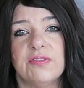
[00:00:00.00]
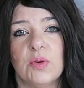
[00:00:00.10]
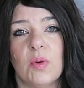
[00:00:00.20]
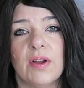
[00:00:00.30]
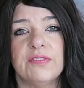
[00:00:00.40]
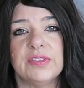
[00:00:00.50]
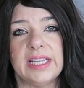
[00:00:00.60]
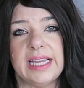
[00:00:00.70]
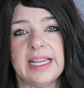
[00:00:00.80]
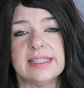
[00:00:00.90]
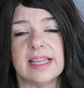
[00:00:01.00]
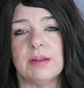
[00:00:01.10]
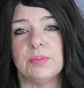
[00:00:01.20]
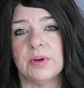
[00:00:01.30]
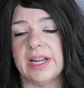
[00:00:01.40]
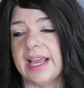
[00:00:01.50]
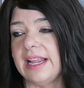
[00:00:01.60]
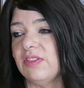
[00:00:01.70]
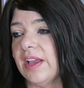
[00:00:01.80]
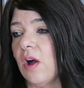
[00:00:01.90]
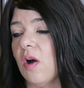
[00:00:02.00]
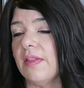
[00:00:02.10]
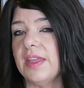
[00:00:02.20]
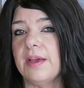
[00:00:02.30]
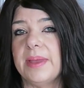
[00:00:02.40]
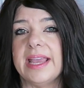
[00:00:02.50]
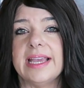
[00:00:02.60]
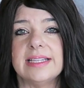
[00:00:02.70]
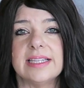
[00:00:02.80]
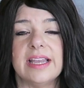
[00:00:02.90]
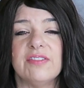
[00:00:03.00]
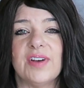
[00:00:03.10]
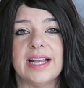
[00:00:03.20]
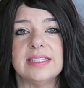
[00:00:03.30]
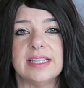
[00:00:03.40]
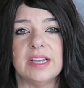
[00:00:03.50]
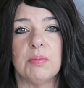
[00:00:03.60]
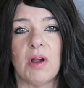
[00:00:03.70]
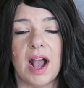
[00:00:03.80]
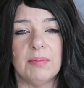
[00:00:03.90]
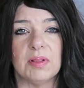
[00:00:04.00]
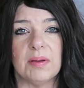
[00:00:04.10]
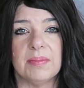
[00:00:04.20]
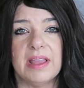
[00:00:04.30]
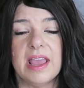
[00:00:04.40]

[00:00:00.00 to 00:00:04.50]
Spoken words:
for fleas and put anything on them is if I see a problem.